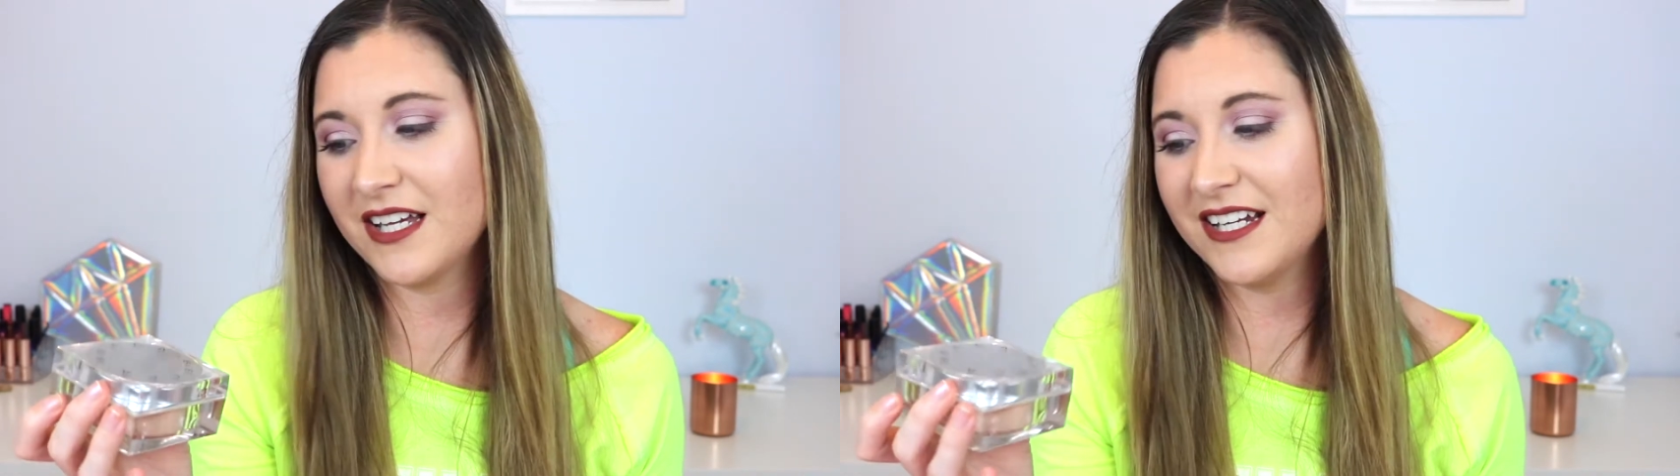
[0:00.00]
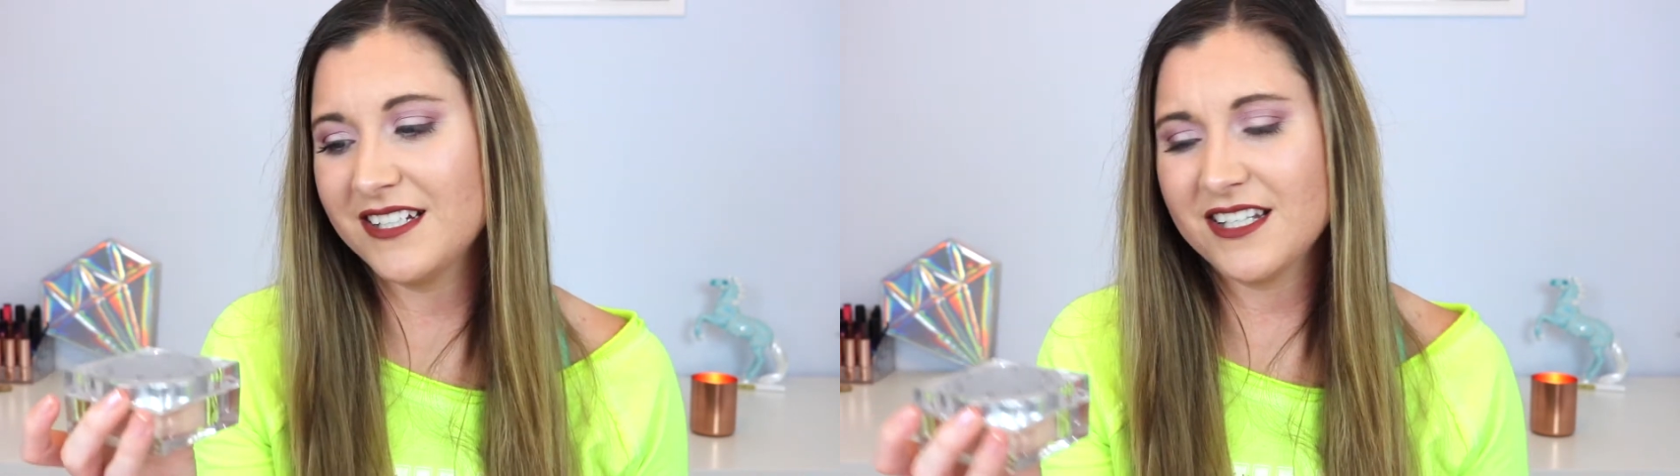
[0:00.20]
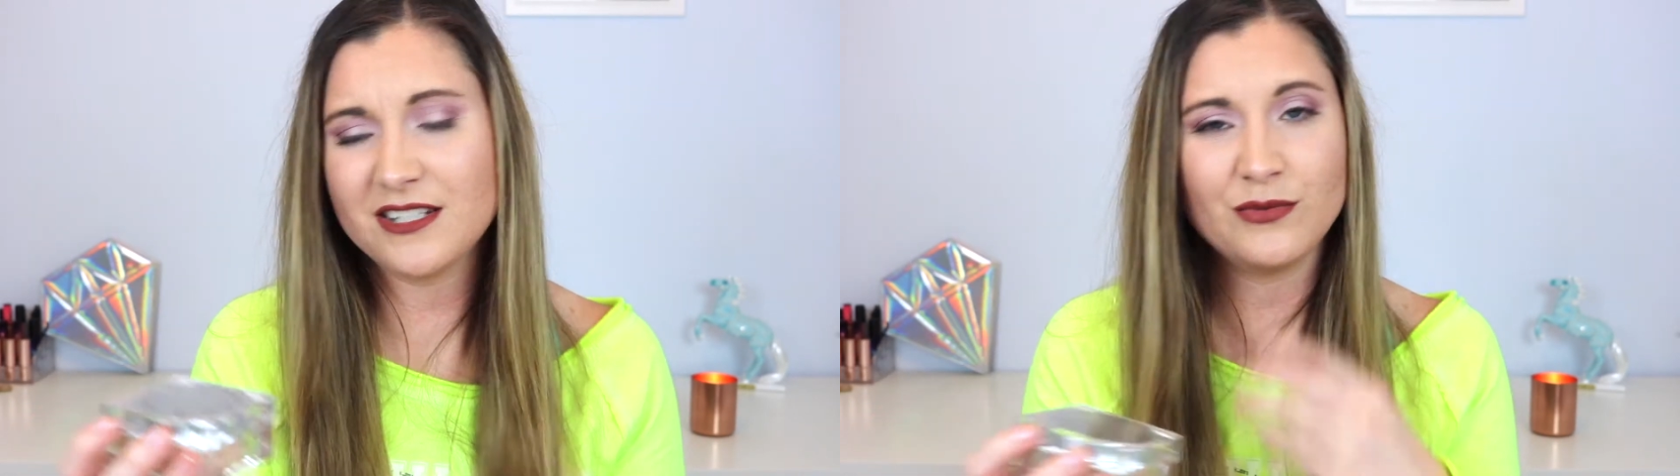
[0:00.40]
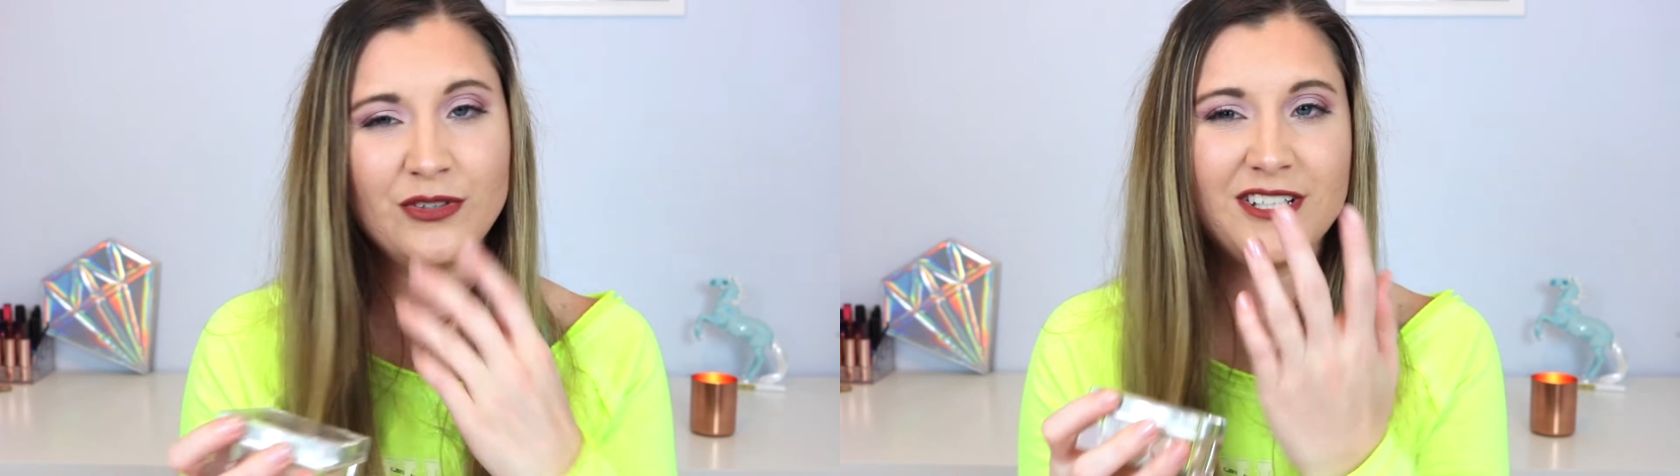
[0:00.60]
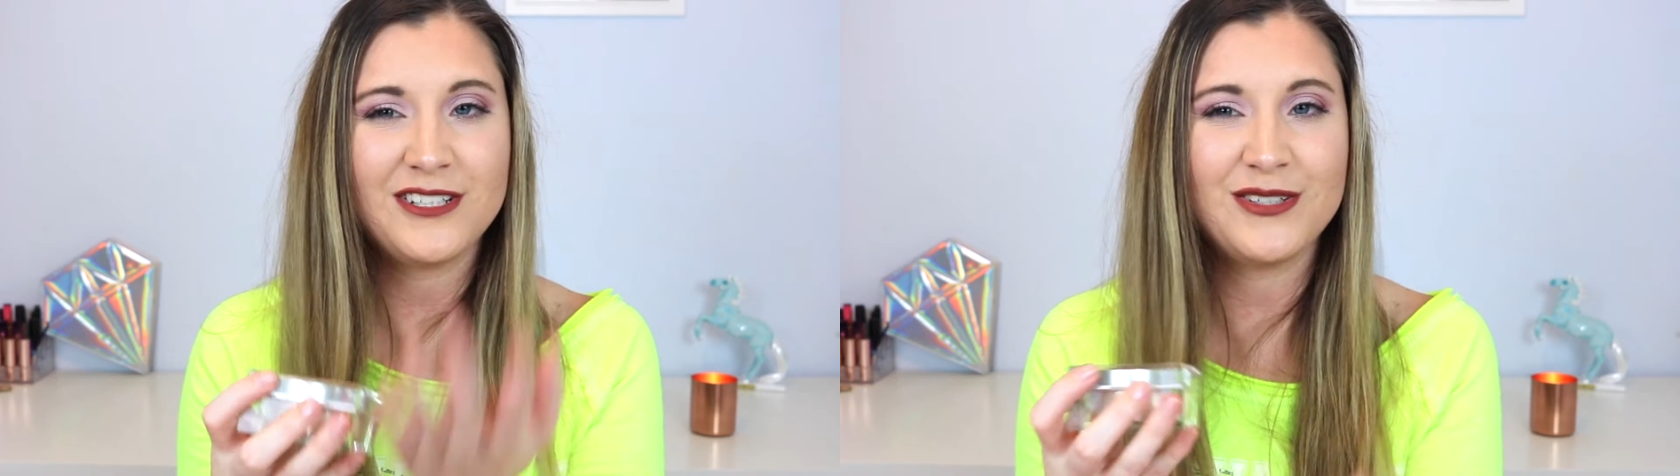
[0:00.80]
and it doesn't
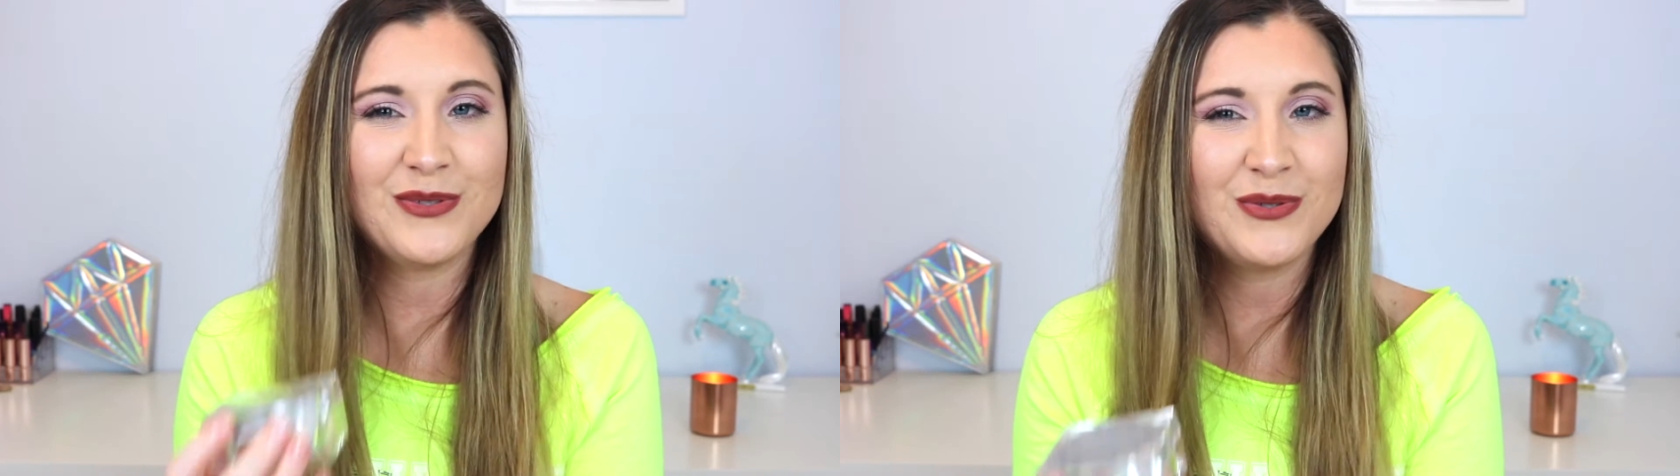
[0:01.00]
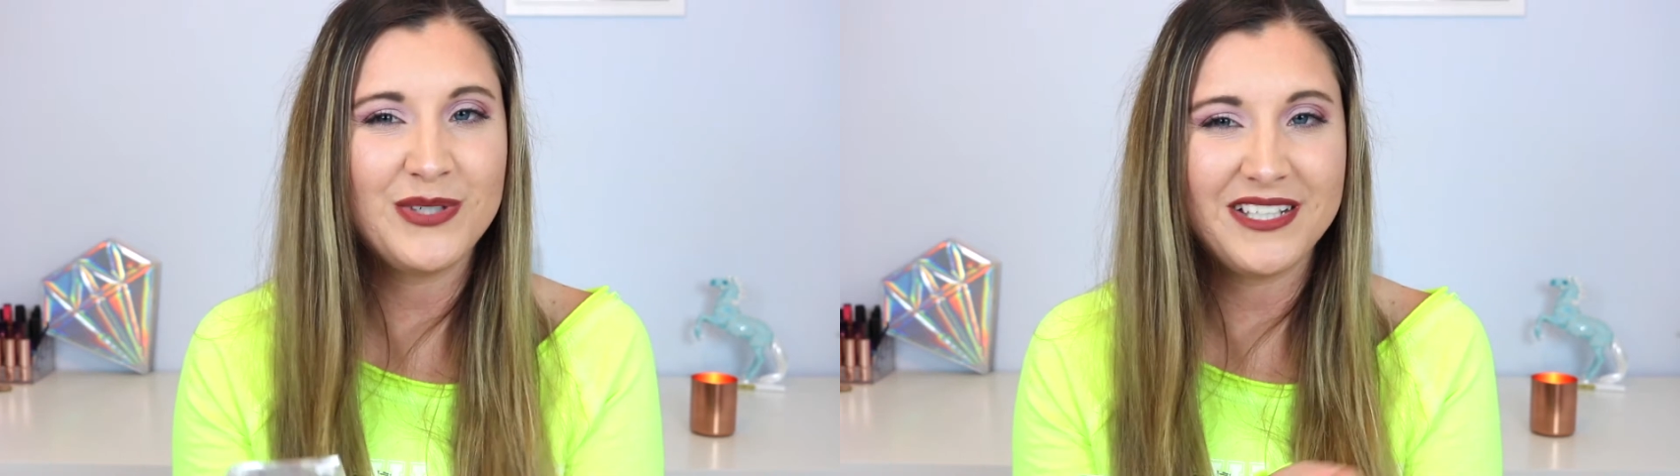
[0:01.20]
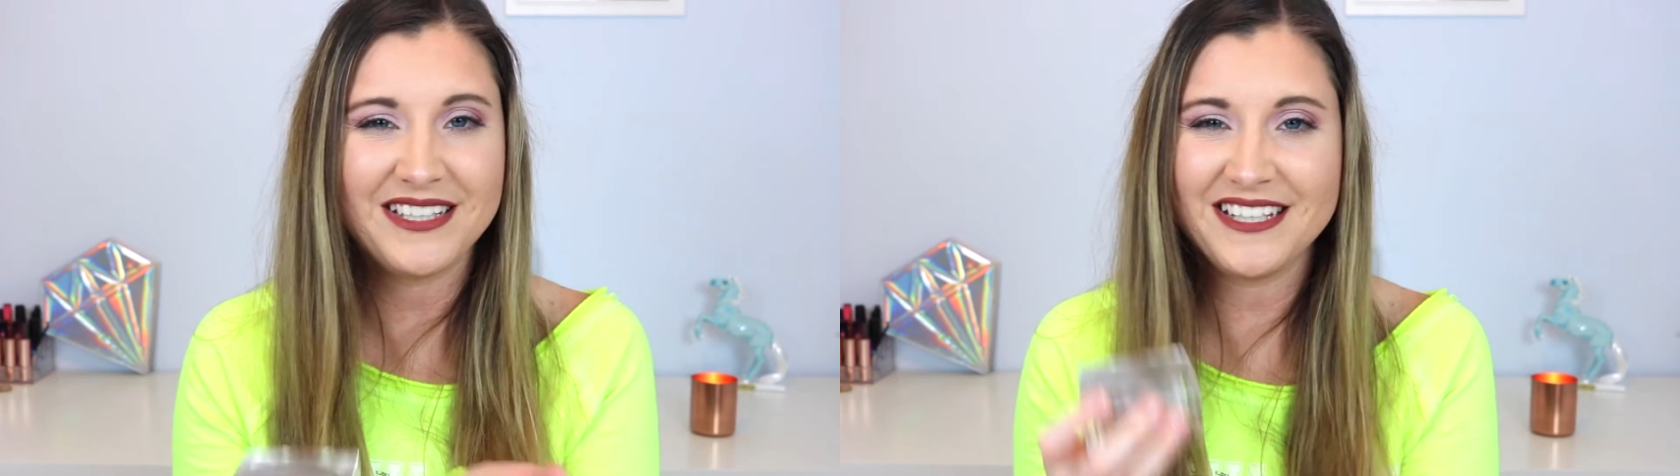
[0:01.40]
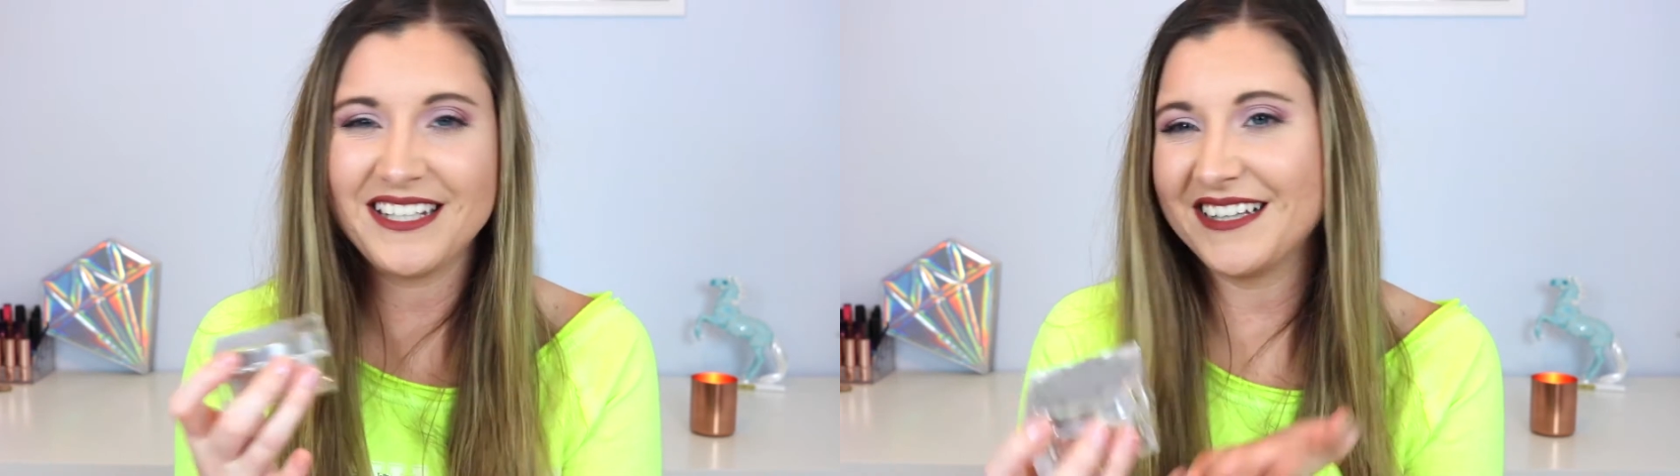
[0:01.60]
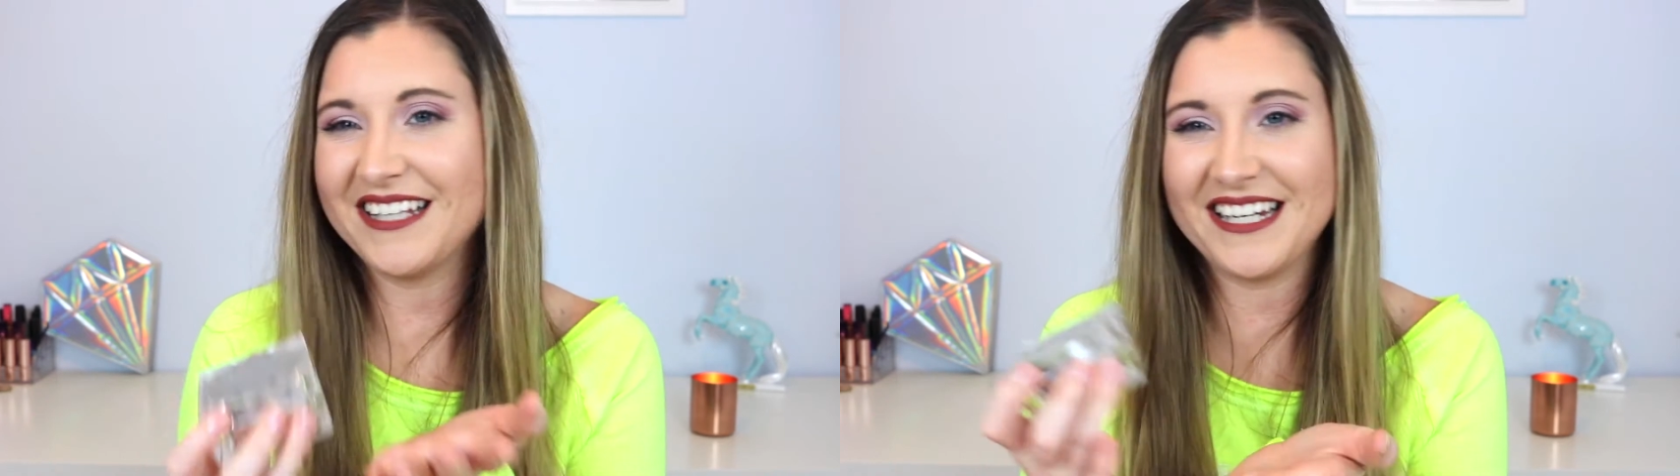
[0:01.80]
really do
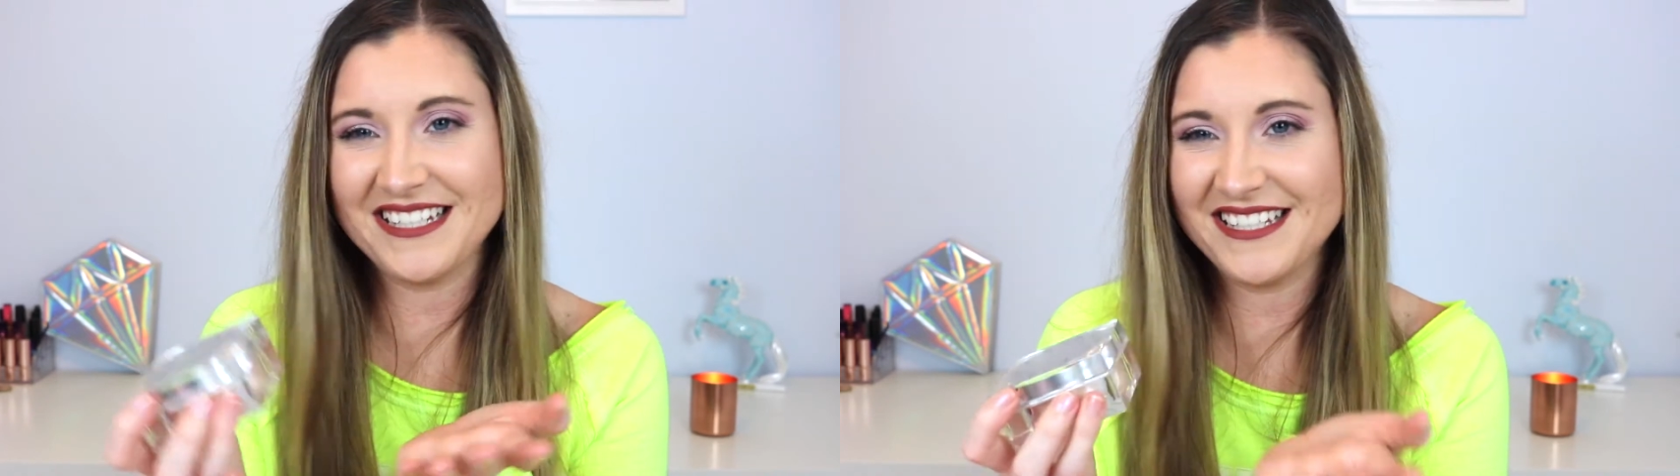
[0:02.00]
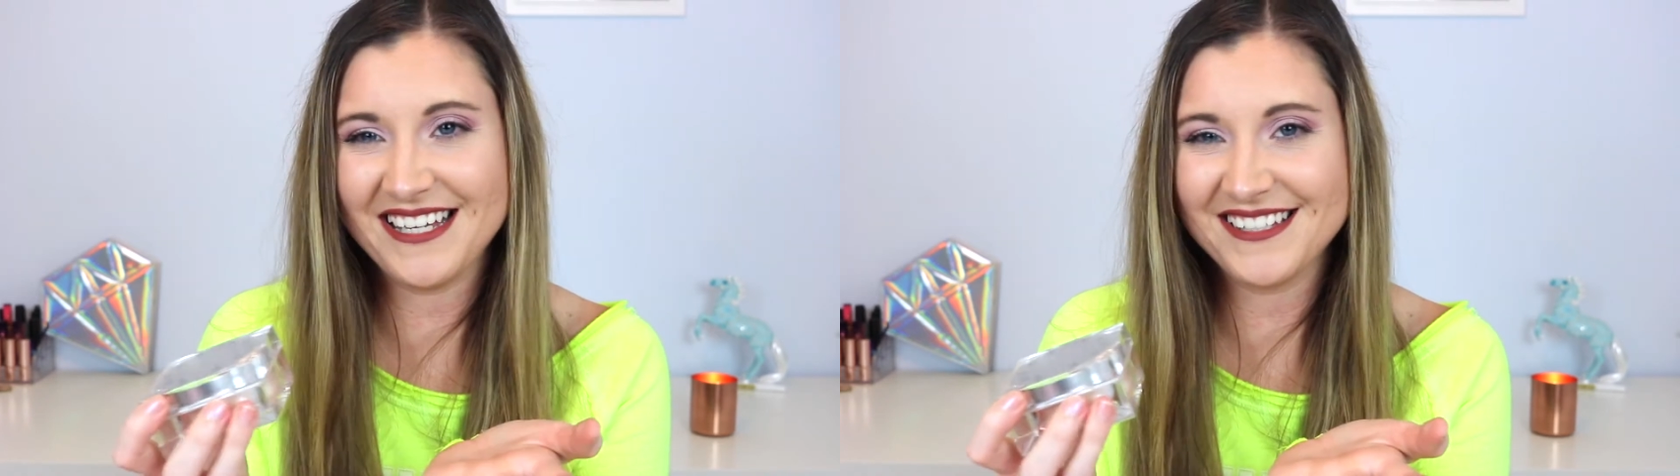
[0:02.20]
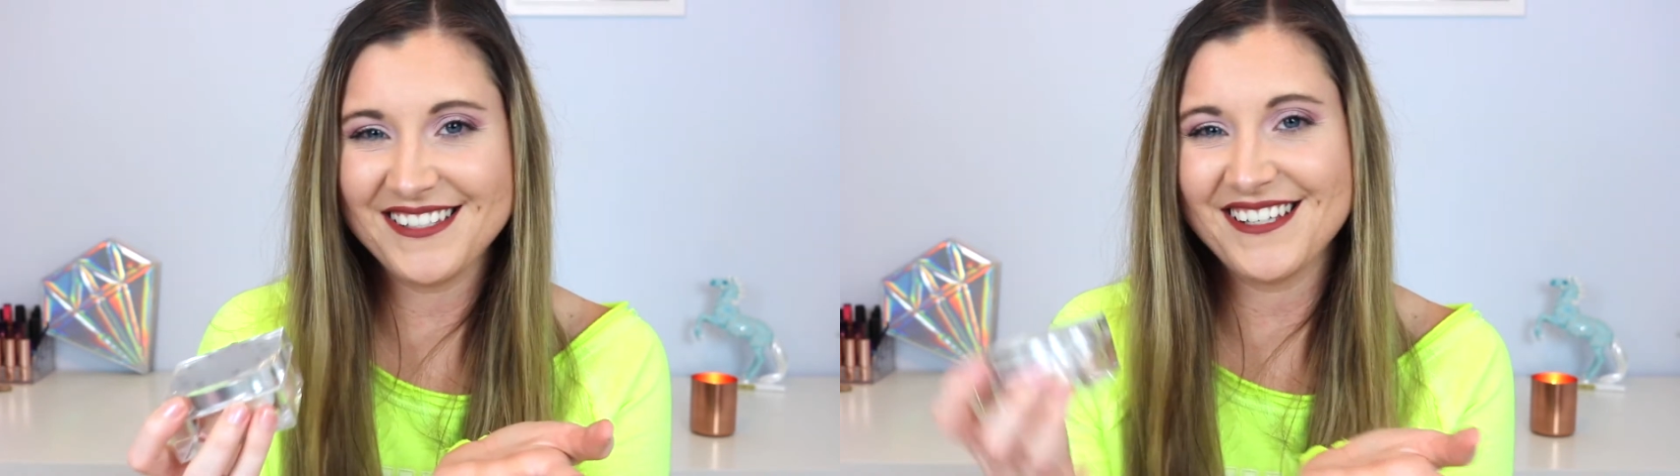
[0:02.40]
anything that it says,